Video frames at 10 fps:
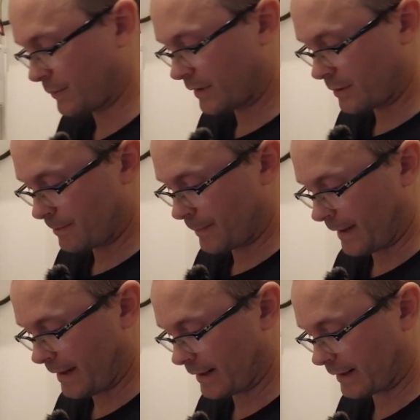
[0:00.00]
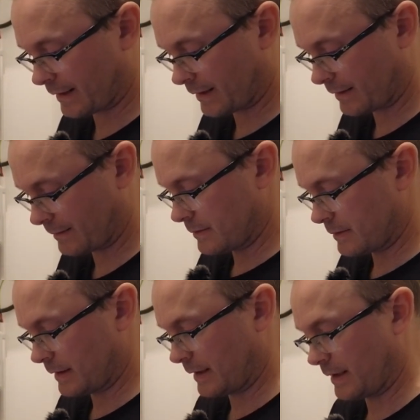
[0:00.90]
we go back,
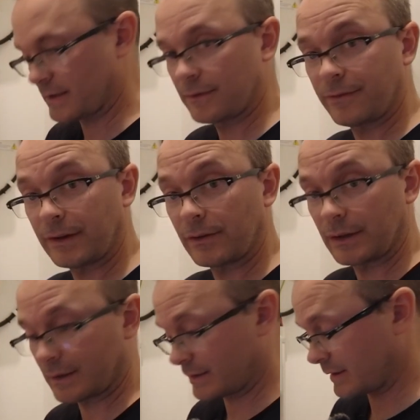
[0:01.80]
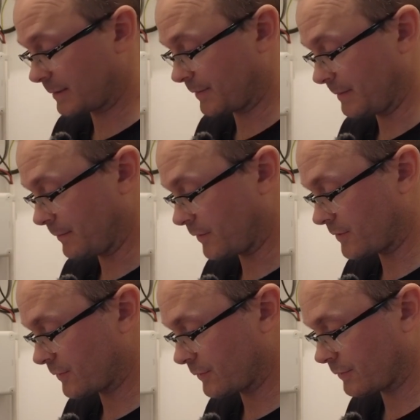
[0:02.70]
and then it's configuring the Zigbee
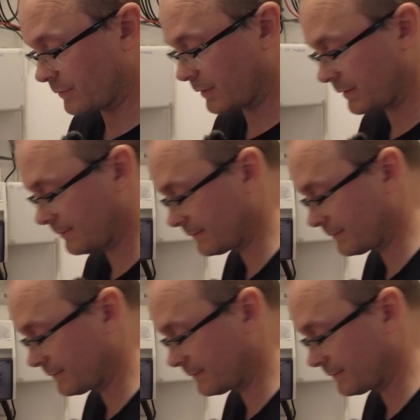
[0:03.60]
module.